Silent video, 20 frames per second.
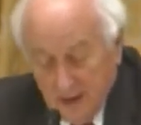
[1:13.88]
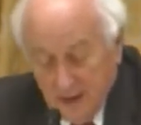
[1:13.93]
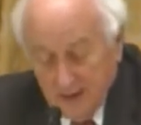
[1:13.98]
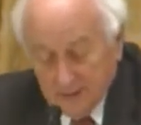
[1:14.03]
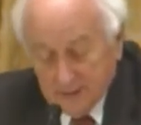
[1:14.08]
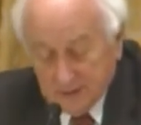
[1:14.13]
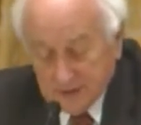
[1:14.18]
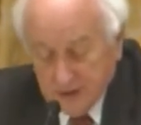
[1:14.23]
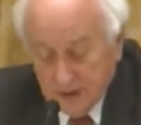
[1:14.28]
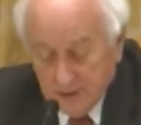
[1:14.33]

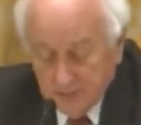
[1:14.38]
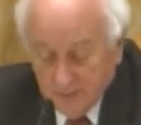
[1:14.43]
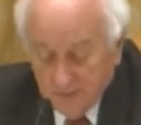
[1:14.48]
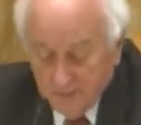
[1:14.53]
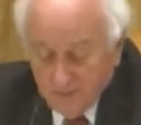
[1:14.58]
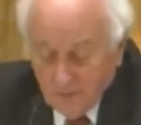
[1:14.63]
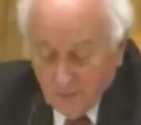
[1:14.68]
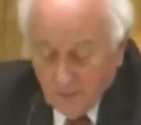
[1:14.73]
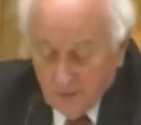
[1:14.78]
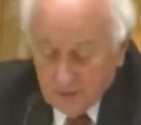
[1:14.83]
I have said
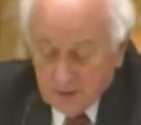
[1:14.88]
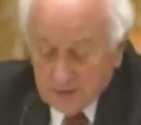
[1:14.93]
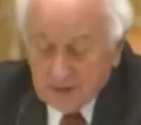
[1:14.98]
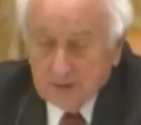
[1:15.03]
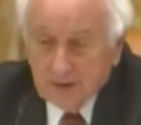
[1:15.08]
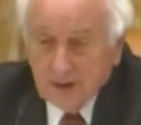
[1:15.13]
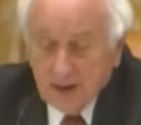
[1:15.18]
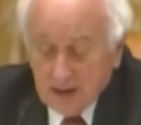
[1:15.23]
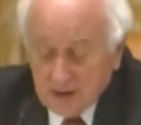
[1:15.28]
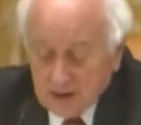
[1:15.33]
before
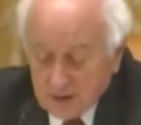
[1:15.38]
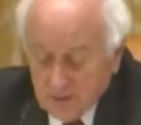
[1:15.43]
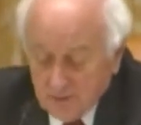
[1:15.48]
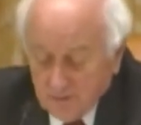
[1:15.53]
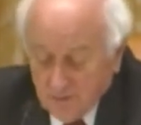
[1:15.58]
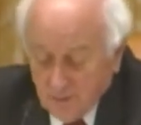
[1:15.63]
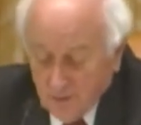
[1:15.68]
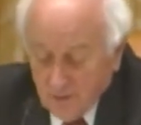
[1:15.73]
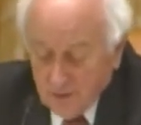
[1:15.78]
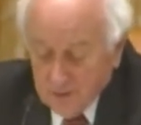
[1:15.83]
that tax
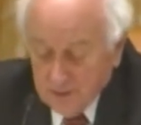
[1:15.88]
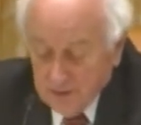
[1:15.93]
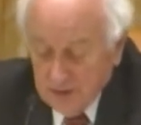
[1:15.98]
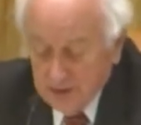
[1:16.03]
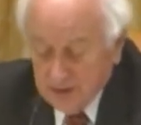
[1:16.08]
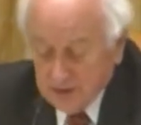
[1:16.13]
reform